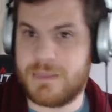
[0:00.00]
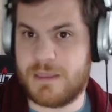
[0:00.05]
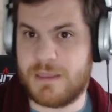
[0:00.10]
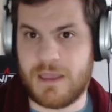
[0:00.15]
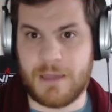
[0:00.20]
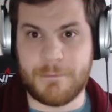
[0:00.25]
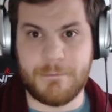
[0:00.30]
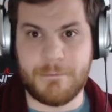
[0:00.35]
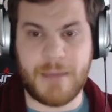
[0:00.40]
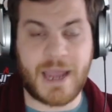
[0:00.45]

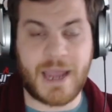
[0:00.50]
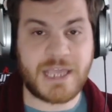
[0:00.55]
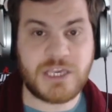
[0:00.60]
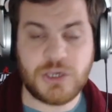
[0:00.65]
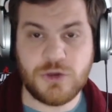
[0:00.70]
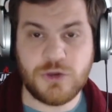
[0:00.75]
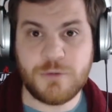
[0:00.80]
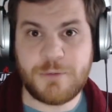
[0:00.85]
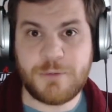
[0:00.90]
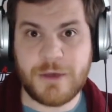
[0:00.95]
Mike
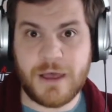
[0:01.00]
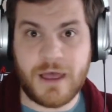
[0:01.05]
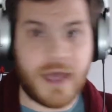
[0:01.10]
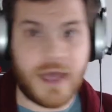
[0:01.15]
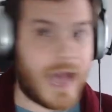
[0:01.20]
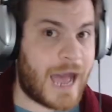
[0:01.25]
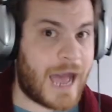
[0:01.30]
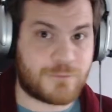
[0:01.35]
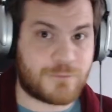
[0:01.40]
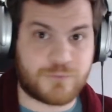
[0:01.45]
Cooper
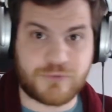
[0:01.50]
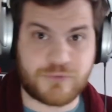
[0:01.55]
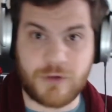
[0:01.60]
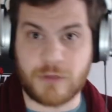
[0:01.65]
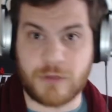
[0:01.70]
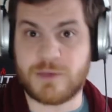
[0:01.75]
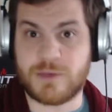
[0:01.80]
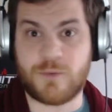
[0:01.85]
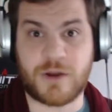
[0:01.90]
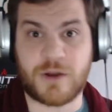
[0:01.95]
had probably
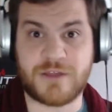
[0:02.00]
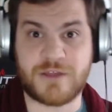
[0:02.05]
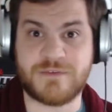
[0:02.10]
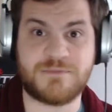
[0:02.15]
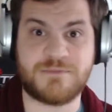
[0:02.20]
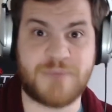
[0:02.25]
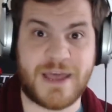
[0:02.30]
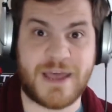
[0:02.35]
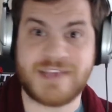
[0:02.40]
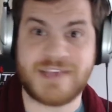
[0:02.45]
one of his
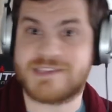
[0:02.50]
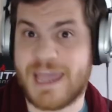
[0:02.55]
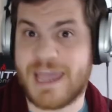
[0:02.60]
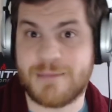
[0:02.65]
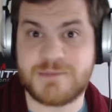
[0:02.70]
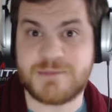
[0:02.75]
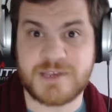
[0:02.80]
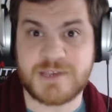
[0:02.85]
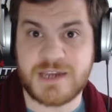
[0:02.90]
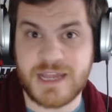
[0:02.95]
best games
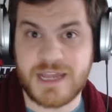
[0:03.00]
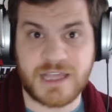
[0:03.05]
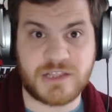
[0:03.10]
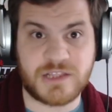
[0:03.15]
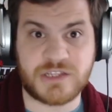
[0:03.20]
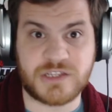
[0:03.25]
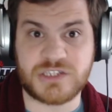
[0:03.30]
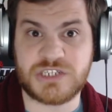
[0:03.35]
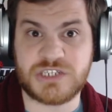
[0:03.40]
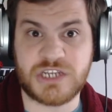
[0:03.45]
in an England
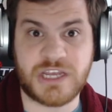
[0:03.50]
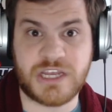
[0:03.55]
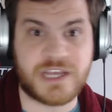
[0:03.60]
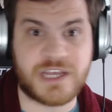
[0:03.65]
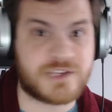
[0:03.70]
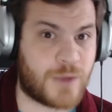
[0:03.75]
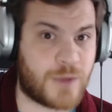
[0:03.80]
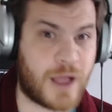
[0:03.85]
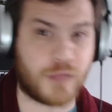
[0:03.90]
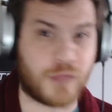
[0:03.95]
shirt as
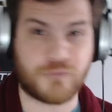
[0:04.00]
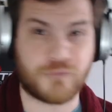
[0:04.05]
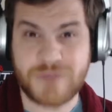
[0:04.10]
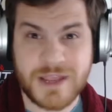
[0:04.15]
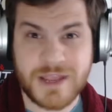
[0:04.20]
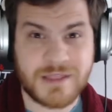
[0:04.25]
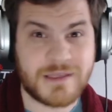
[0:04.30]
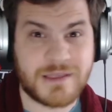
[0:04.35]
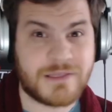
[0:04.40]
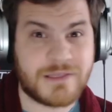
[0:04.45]
well,
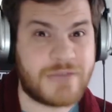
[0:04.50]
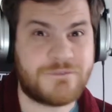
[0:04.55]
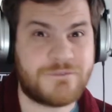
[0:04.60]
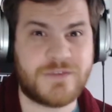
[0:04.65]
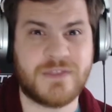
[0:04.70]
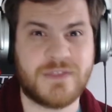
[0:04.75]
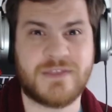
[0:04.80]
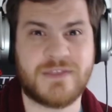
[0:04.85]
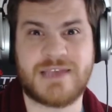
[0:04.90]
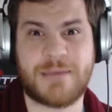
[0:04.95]
really lifting the
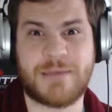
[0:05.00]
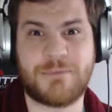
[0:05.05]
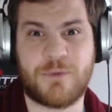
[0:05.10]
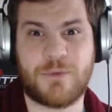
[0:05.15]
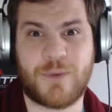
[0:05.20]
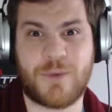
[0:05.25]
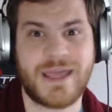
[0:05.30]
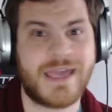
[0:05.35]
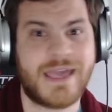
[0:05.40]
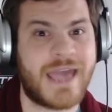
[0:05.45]
tempo when
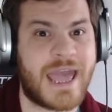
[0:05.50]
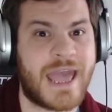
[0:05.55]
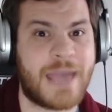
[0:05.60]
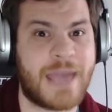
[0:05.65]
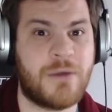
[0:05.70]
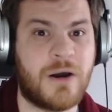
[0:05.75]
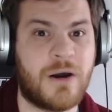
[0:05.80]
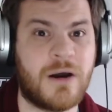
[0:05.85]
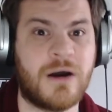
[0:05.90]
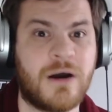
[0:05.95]
he came
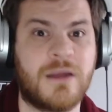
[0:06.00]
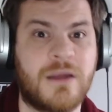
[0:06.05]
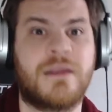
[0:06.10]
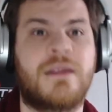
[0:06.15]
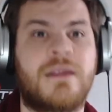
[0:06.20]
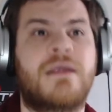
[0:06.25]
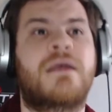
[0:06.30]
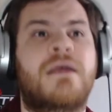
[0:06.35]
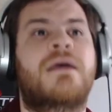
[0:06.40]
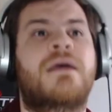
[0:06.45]
on.
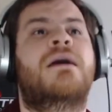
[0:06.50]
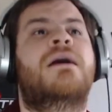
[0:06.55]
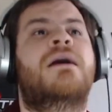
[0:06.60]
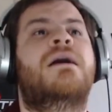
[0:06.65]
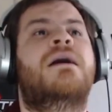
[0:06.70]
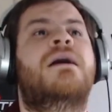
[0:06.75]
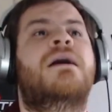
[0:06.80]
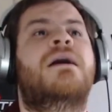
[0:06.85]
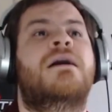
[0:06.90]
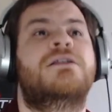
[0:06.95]

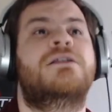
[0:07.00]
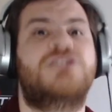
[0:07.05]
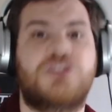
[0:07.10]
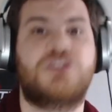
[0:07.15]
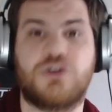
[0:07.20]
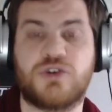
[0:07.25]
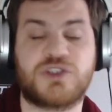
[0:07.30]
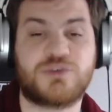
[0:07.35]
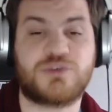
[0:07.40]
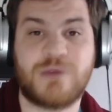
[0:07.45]

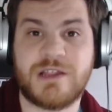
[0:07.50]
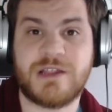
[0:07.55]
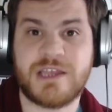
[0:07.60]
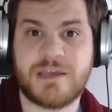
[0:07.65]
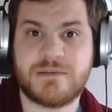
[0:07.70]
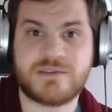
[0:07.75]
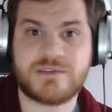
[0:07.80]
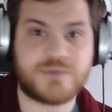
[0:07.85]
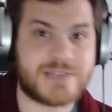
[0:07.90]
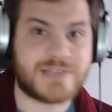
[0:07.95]
George Williams
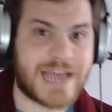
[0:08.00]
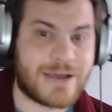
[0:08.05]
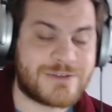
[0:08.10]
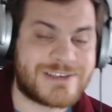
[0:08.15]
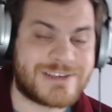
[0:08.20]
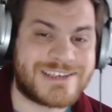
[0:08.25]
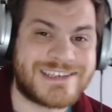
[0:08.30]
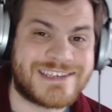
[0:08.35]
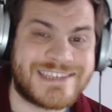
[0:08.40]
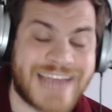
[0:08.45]
was
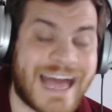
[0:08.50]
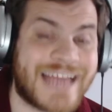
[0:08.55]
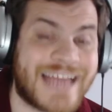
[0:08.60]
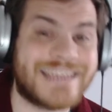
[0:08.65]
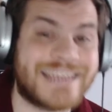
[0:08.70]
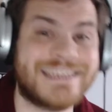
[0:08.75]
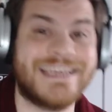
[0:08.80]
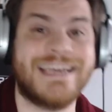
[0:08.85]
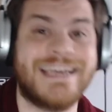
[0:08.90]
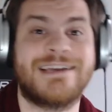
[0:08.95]

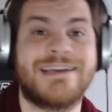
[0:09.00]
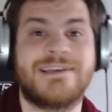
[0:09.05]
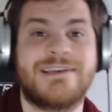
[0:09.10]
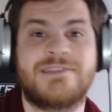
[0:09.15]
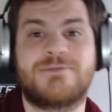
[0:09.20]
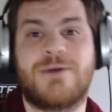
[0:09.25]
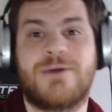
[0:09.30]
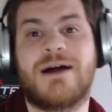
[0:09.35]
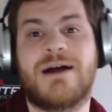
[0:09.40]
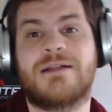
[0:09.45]
outstanding as well.